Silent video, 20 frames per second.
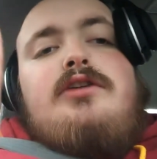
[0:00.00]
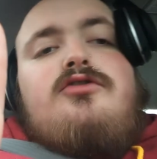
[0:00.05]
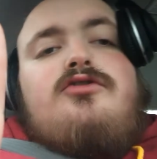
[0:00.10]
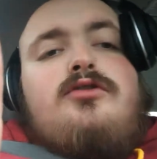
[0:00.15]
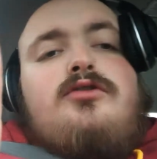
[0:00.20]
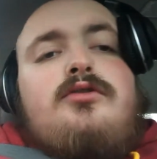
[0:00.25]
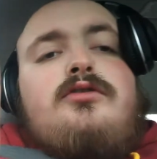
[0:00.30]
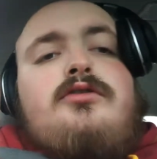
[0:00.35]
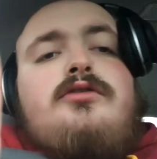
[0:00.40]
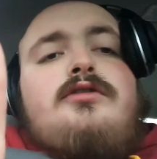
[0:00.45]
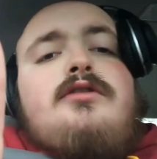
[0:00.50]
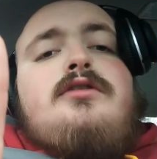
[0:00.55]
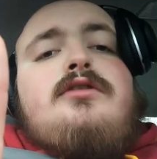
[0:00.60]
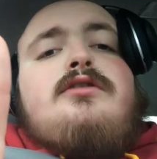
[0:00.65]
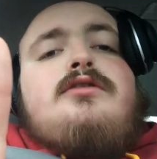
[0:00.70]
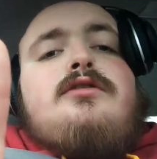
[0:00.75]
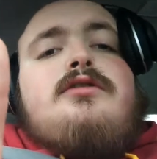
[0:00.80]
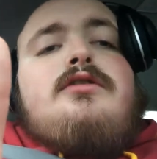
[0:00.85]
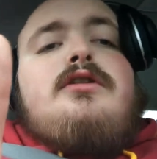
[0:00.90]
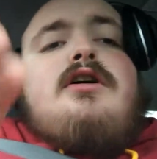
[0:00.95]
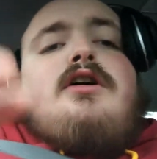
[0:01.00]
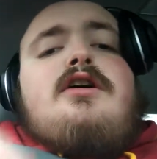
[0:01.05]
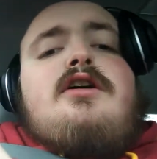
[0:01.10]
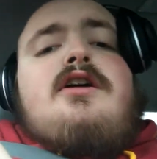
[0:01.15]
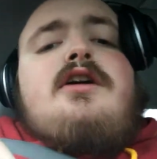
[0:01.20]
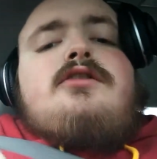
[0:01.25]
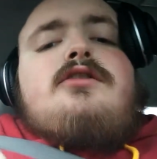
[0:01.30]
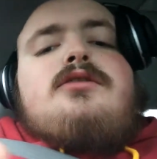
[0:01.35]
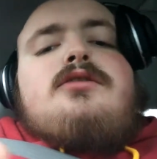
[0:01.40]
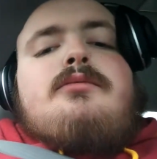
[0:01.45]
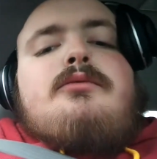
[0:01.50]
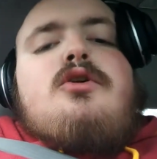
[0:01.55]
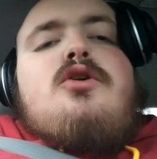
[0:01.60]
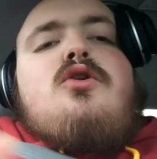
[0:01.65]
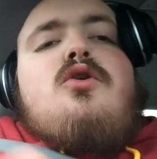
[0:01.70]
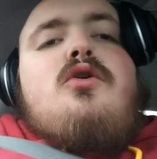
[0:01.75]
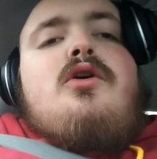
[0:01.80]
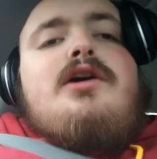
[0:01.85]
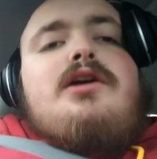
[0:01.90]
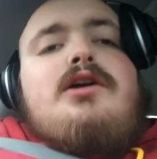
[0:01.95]
e-juices and some
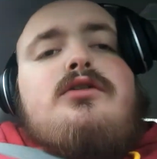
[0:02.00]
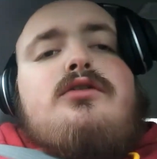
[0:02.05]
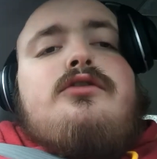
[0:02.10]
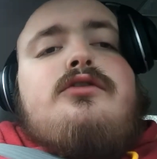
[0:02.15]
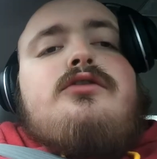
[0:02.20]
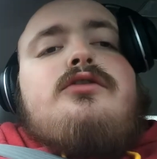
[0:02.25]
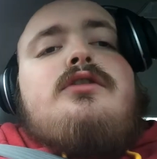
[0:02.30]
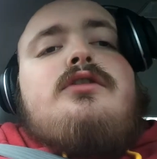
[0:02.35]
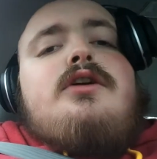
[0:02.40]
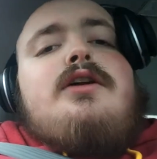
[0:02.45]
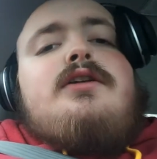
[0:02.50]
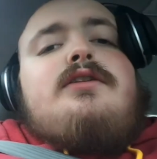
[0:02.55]
coils.